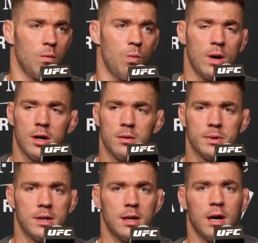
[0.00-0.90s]

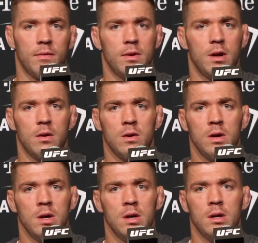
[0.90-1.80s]
100%, I have
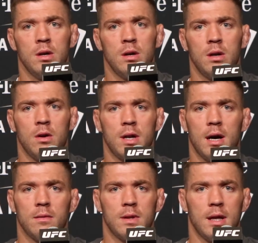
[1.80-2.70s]
no
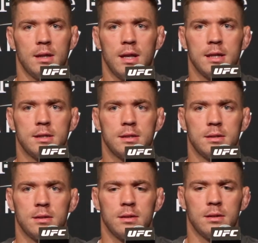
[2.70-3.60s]
doubt that
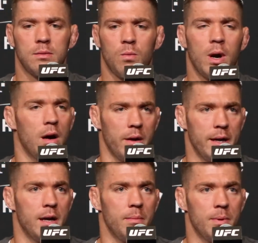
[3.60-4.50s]
that's where I'll
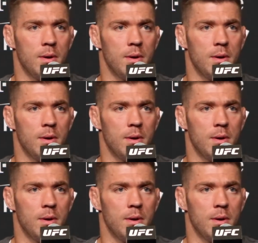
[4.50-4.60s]
end up.